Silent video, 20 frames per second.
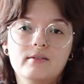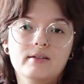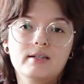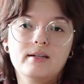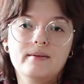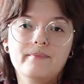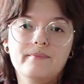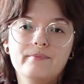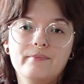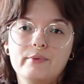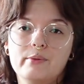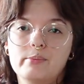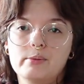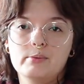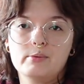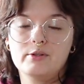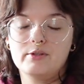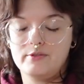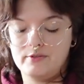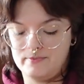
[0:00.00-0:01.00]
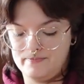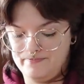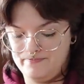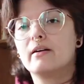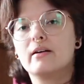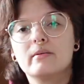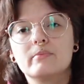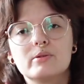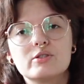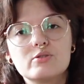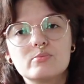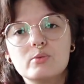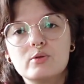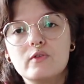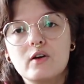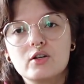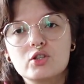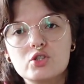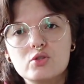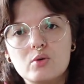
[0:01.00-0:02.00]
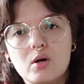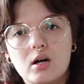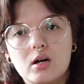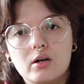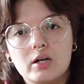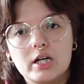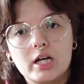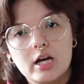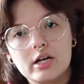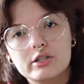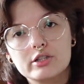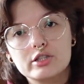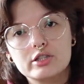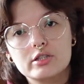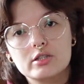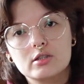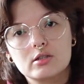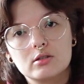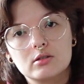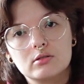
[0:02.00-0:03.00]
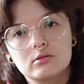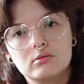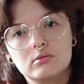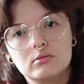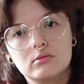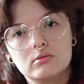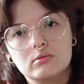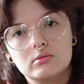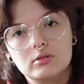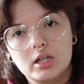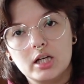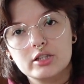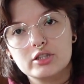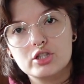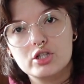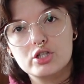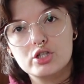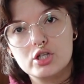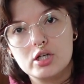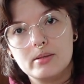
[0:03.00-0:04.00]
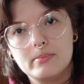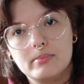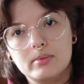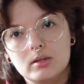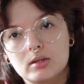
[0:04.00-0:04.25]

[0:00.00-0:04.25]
with it will be beautiful. Let's move on to our knot sheep.